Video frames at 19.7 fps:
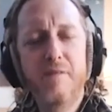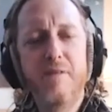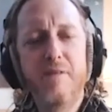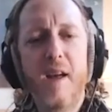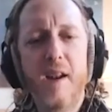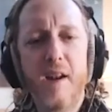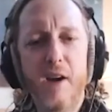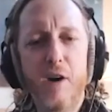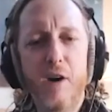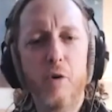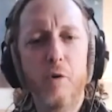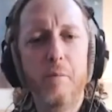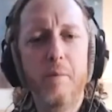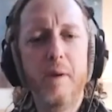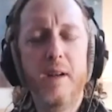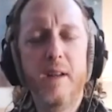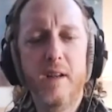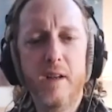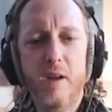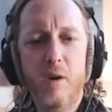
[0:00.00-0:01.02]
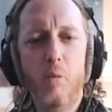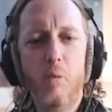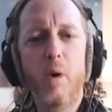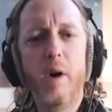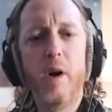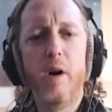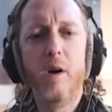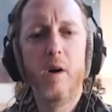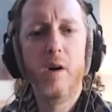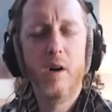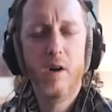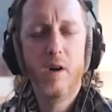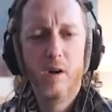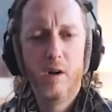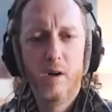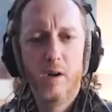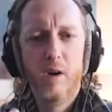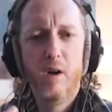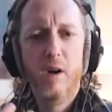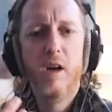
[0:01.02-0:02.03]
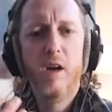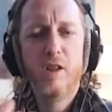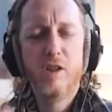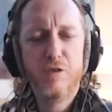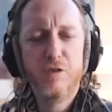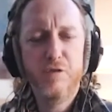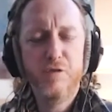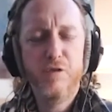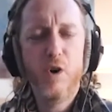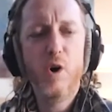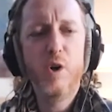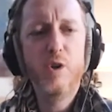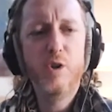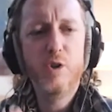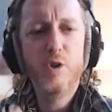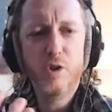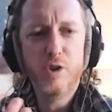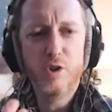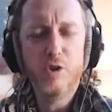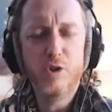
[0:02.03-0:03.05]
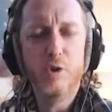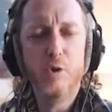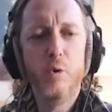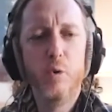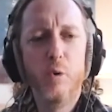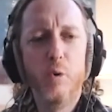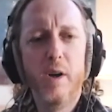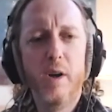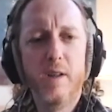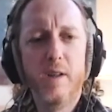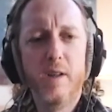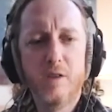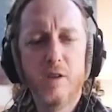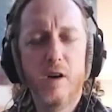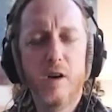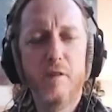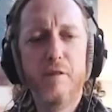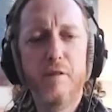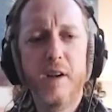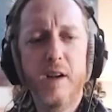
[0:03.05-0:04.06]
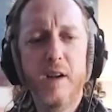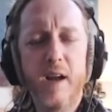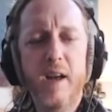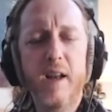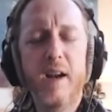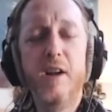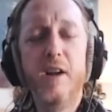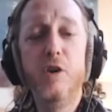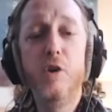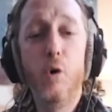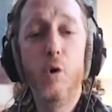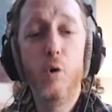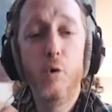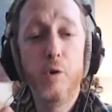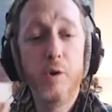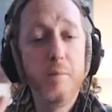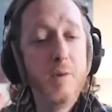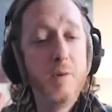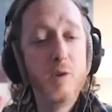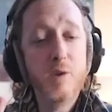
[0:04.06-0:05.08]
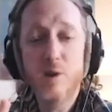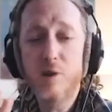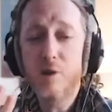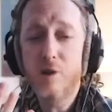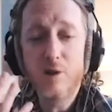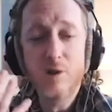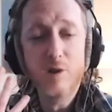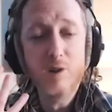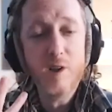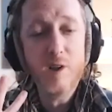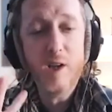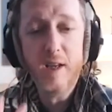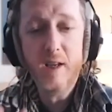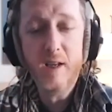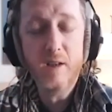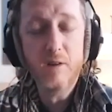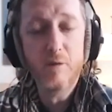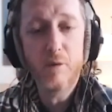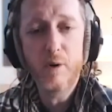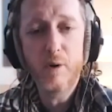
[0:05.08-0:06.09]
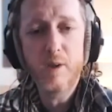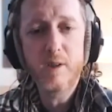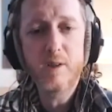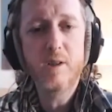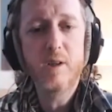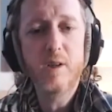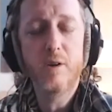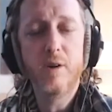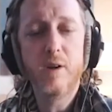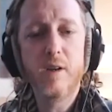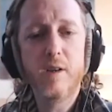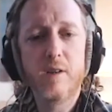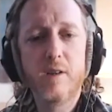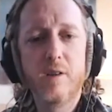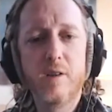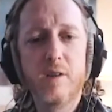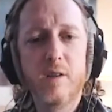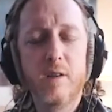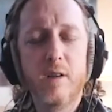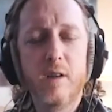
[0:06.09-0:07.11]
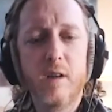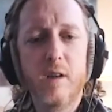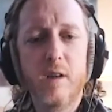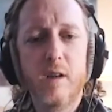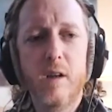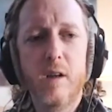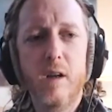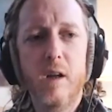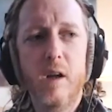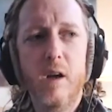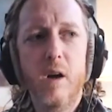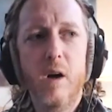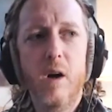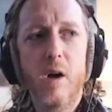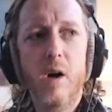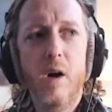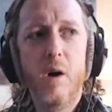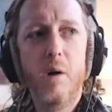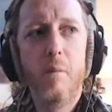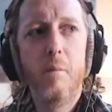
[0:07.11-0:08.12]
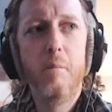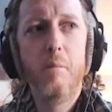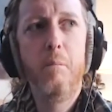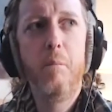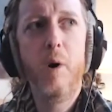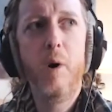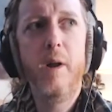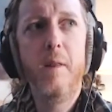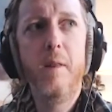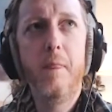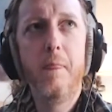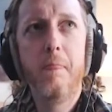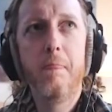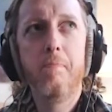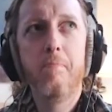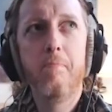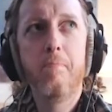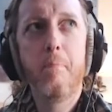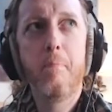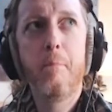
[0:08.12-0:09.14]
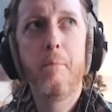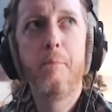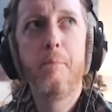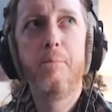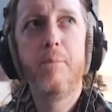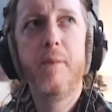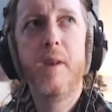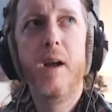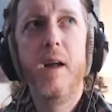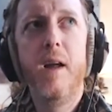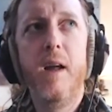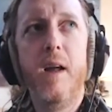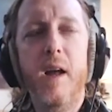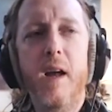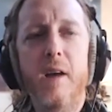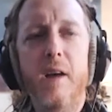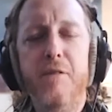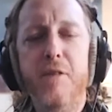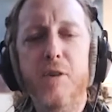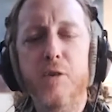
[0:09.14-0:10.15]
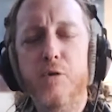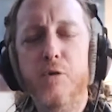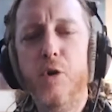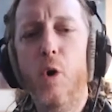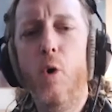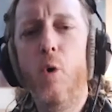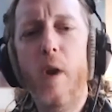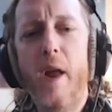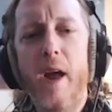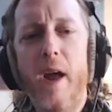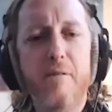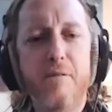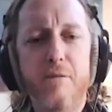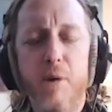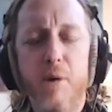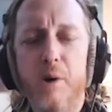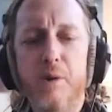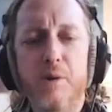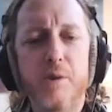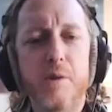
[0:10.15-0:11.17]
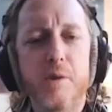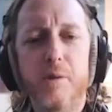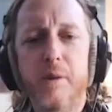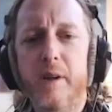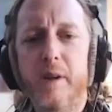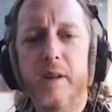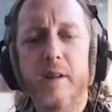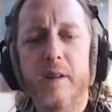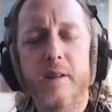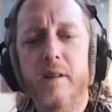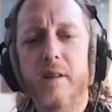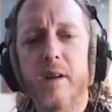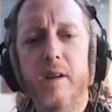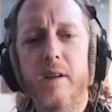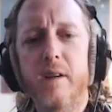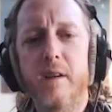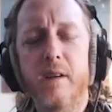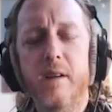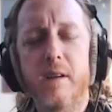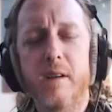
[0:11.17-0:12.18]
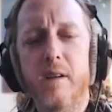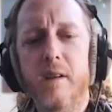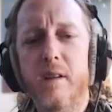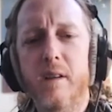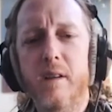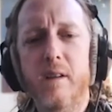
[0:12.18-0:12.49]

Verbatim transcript: to have that element in it where it's fun to do and stuff and and I know that musicians take it very serious. Mm. But if you don't have fun doing it, then